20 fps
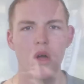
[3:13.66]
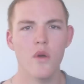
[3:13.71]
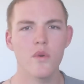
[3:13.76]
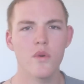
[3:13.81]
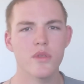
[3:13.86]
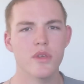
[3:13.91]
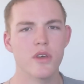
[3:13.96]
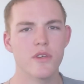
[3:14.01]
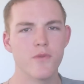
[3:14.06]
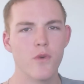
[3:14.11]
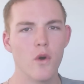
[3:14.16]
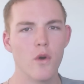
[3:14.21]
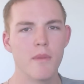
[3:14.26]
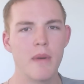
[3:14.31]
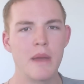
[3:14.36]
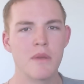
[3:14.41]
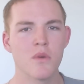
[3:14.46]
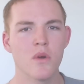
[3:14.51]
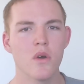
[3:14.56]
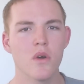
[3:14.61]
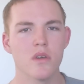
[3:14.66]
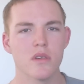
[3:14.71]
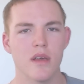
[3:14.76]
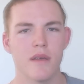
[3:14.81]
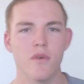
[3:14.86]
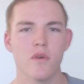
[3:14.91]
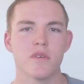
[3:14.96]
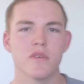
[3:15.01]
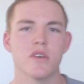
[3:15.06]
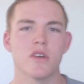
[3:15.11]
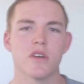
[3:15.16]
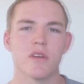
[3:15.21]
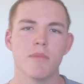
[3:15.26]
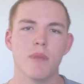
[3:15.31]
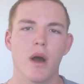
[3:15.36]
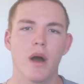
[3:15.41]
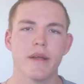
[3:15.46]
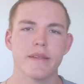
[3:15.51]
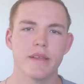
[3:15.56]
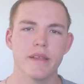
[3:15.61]
along with those four main rules, I've also
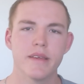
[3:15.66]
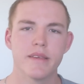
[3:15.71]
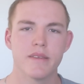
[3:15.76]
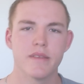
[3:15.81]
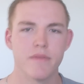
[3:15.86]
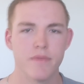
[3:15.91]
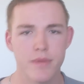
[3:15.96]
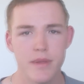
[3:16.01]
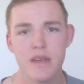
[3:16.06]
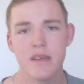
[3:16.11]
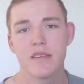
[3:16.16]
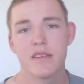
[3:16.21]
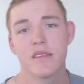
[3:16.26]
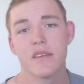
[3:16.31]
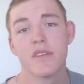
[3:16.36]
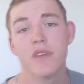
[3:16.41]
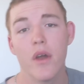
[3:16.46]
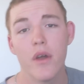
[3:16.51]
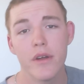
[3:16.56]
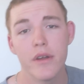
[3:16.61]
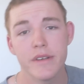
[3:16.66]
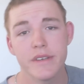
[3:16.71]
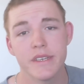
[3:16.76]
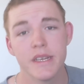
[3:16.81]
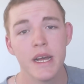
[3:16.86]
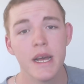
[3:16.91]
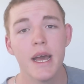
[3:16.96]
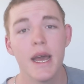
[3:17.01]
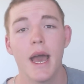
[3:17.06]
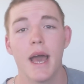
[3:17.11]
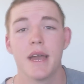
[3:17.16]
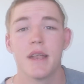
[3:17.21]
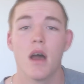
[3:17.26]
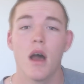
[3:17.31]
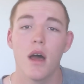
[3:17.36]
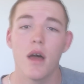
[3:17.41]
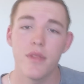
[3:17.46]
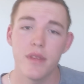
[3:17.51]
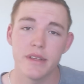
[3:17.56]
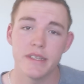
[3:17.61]
compiled a list of things to note and
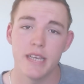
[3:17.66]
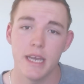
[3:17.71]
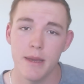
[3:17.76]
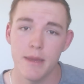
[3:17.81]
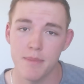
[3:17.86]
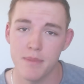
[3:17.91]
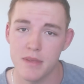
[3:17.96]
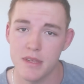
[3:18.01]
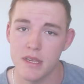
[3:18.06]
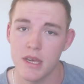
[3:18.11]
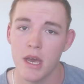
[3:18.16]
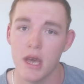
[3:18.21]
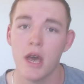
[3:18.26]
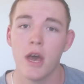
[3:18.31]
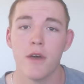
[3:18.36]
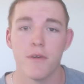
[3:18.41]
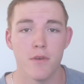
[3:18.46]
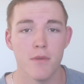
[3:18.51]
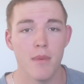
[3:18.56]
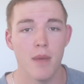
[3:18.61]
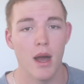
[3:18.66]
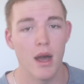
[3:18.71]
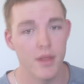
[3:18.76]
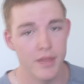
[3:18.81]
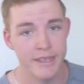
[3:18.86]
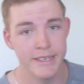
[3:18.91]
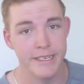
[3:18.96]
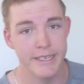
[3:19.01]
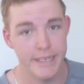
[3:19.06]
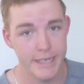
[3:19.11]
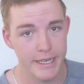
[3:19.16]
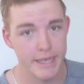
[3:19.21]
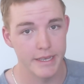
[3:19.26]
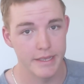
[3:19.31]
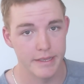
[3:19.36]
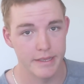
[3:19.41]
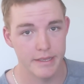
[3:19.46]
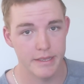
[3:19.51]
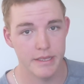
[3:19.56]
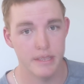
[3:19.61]
other tips from other
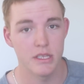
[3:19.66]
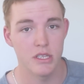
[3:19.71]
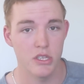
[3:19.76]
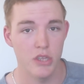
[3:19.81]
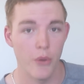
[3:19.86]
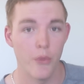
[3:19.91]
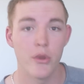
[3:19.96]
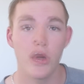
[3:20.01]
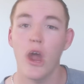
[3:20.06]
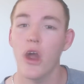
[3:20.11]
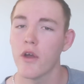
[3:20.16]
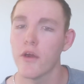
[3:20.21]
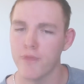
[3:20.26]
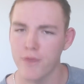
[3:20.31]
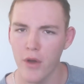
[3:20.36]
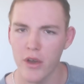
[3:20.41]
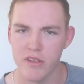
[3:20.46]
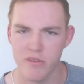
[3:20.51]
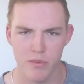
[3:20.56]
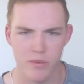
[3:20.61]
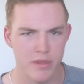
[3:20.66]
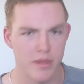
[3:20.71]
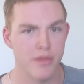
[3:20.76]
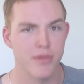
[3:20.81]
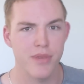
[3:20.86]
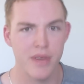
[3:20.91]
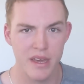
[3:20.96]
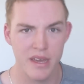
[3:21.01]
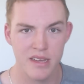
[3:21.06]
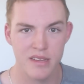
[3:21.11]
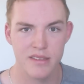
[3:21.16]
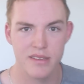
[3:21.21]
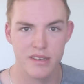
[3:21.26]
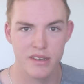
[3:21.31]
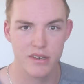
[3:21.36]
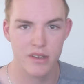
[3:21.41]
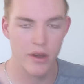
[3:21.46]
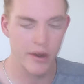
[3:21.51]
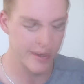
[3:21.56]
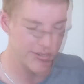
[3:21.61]
diggers. So we'll go first with the things
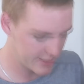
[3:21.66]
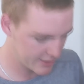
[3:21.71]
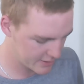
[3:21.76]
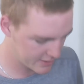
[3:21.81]
to note.